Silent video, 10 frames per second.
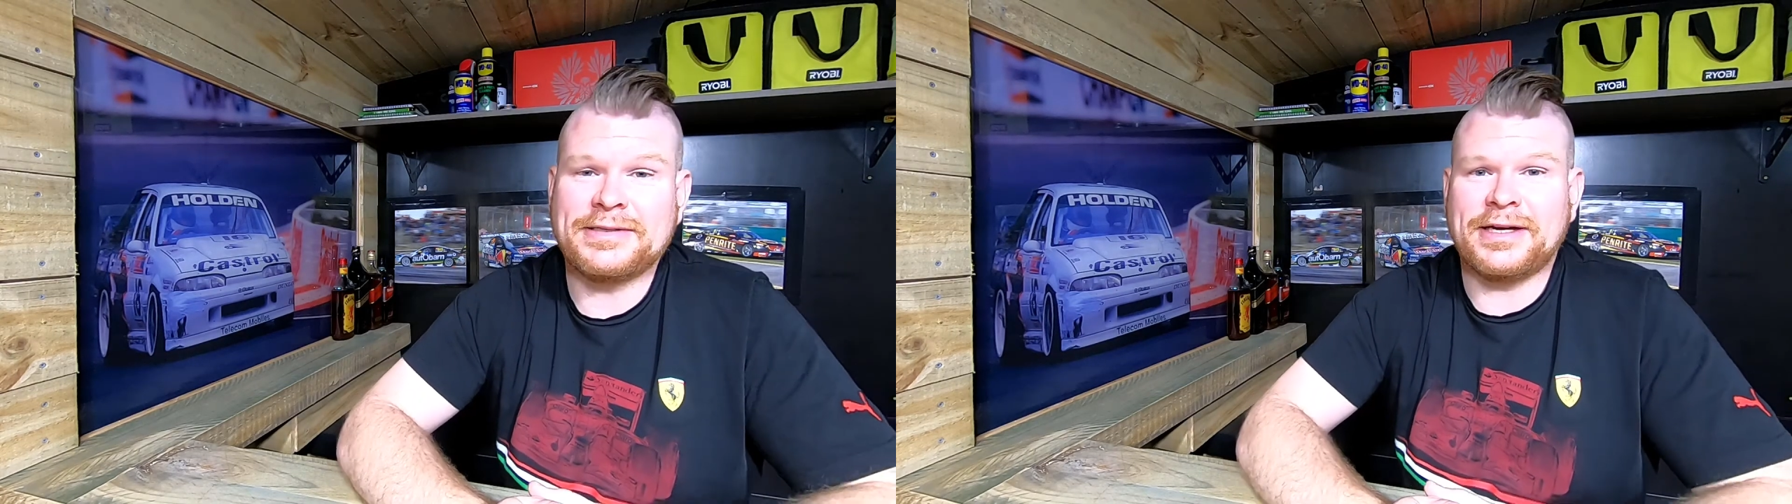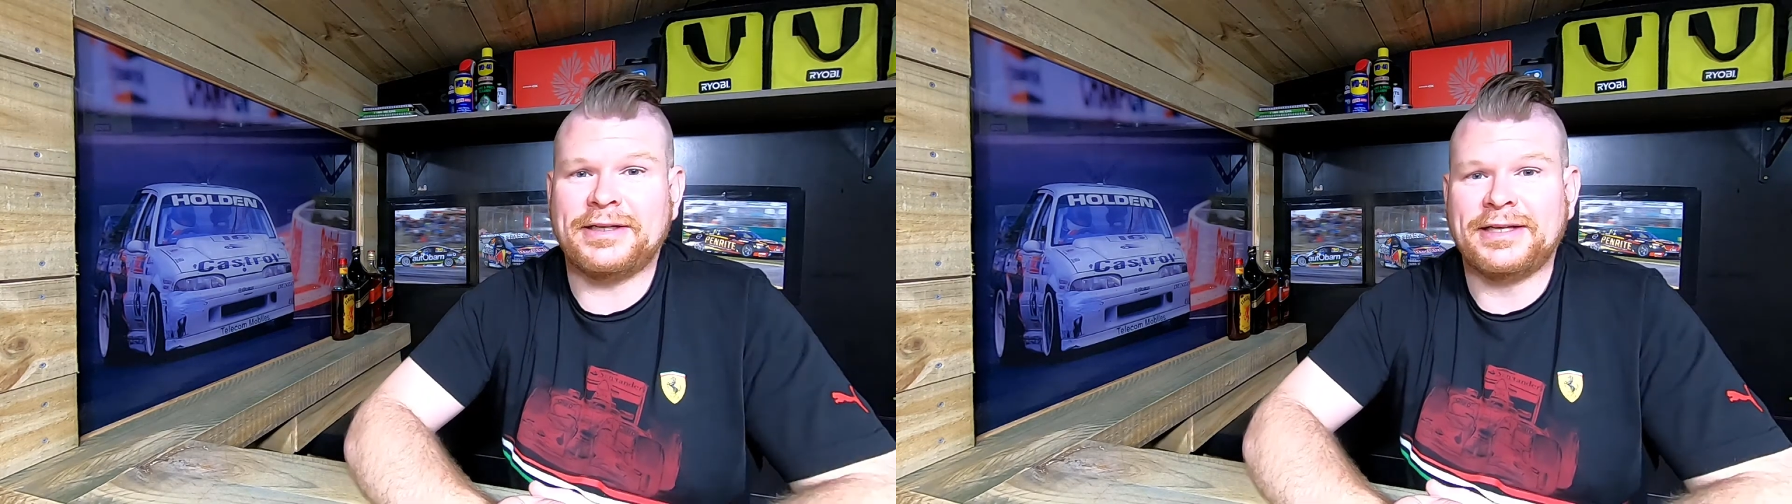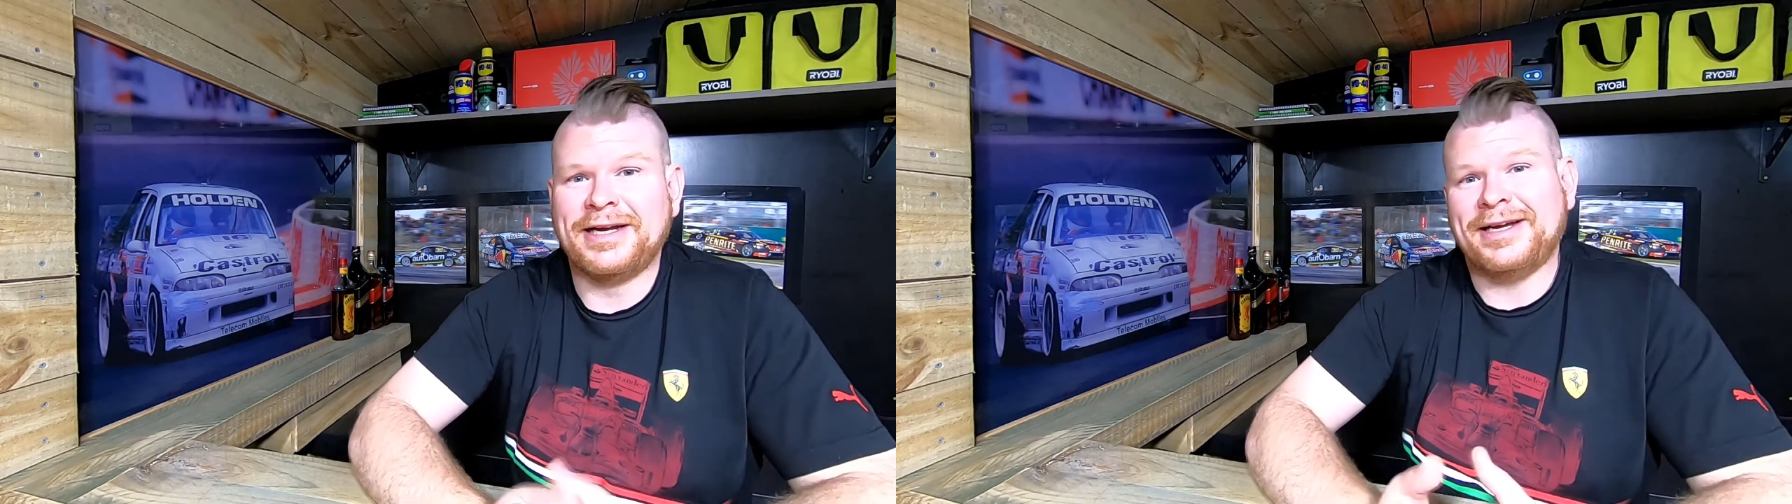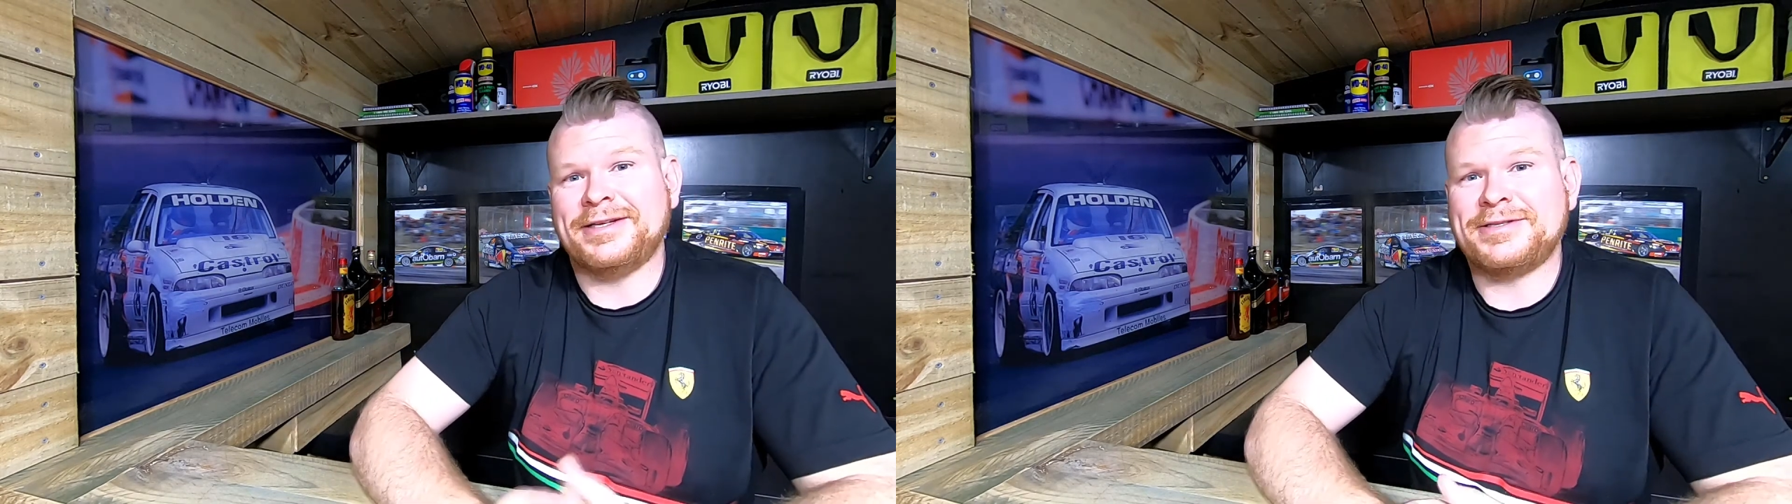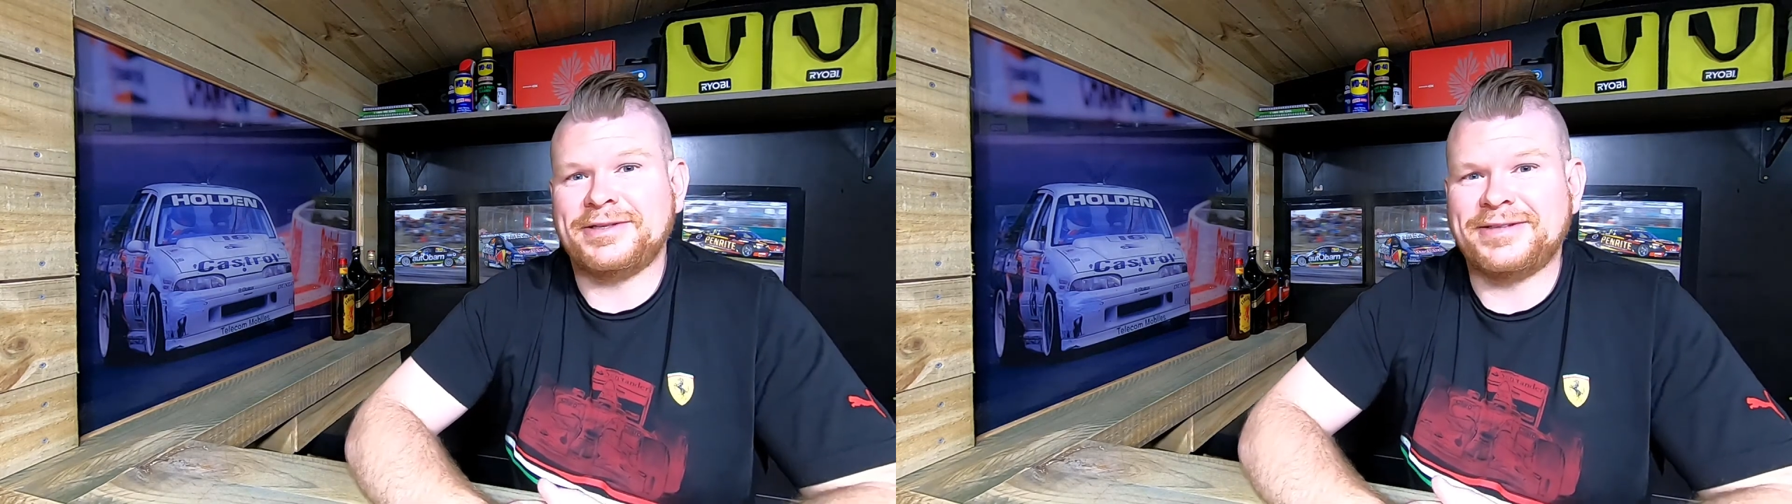So
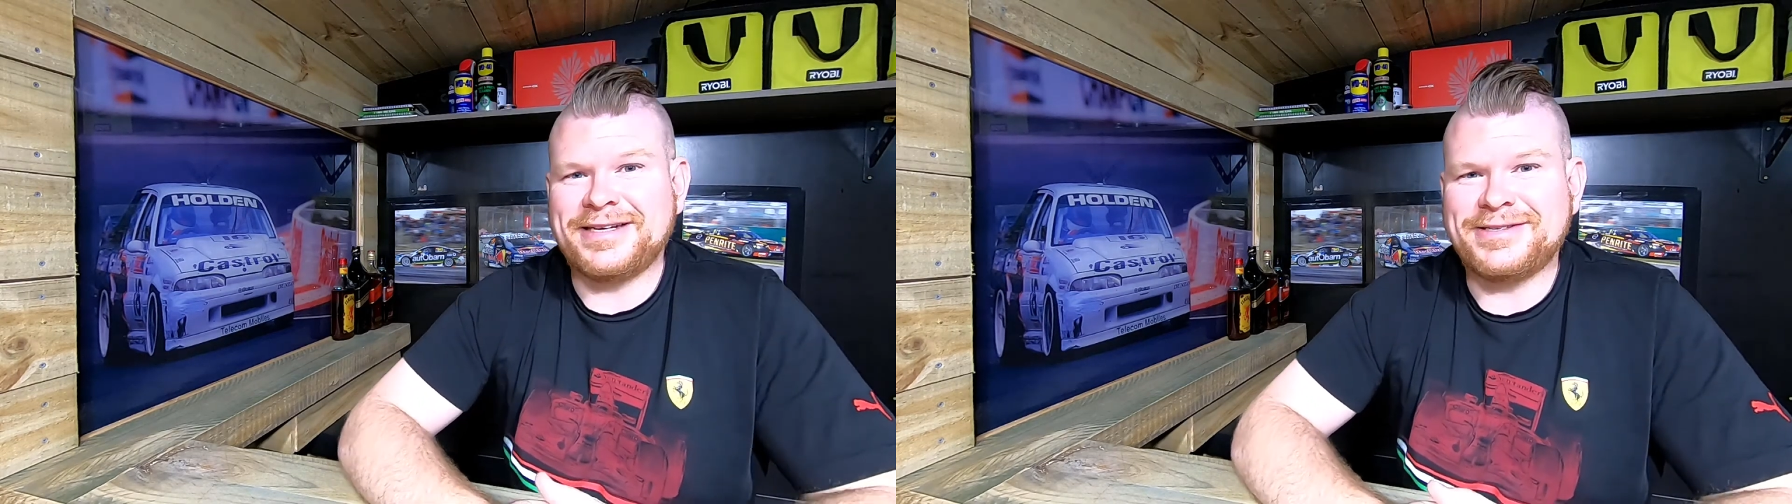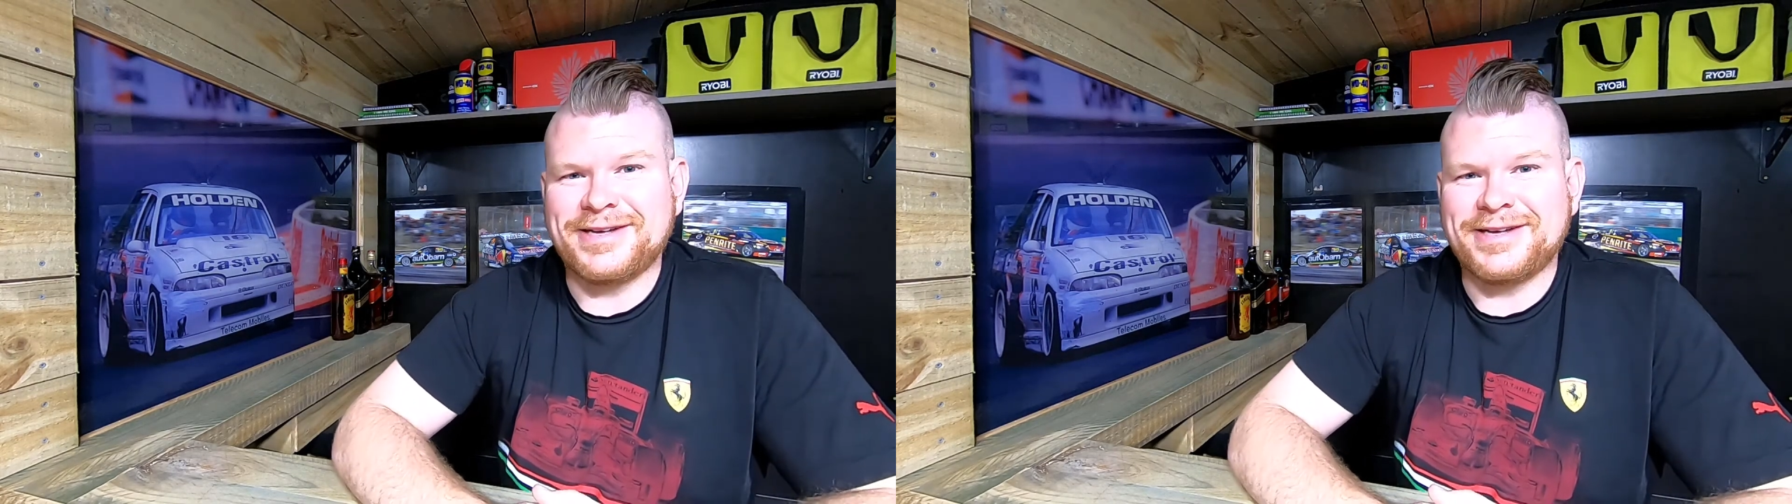until next